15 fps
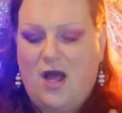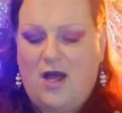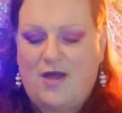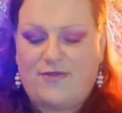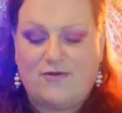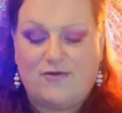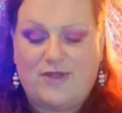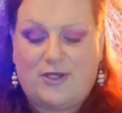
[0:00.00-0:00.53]
I
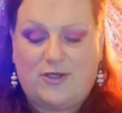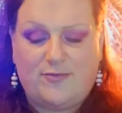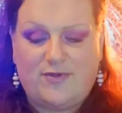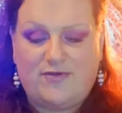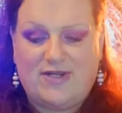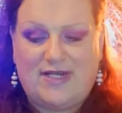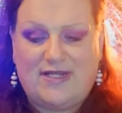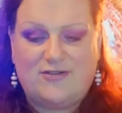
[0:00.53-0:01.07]
thought they could be
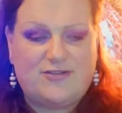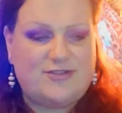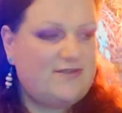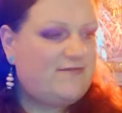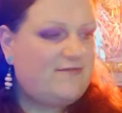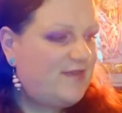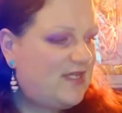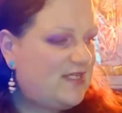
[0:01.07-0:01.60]
really interesting
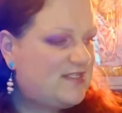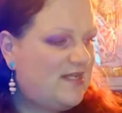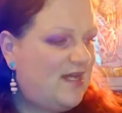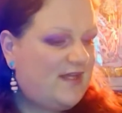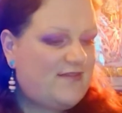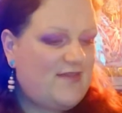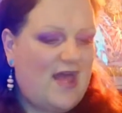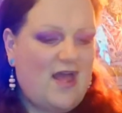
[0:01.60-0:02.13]
for things
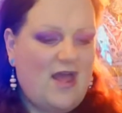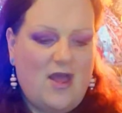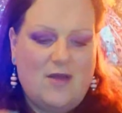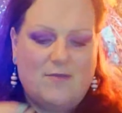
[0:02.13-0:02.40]
like that.